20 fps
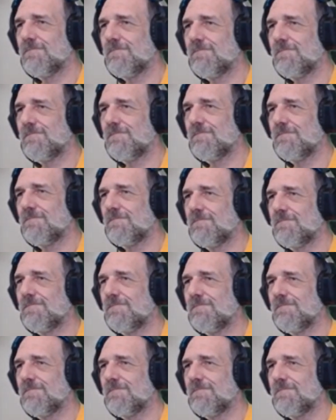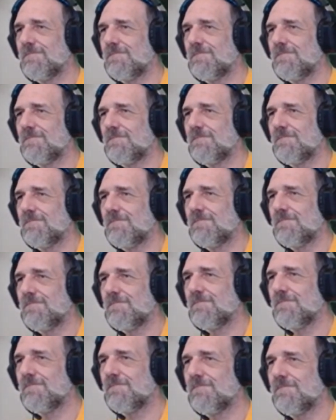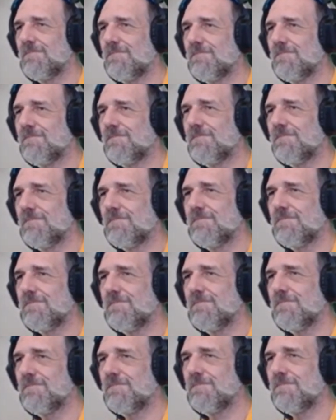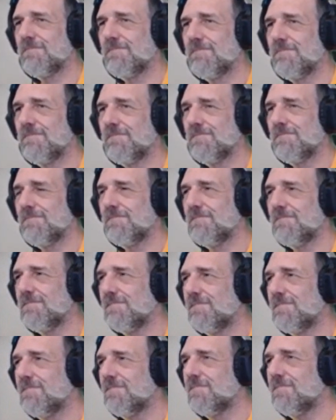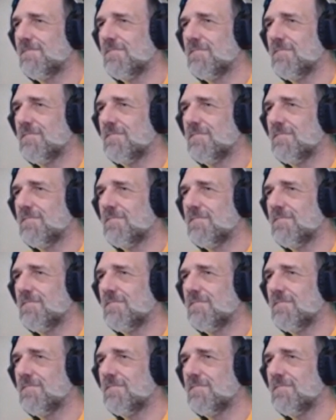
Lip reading: [no speech]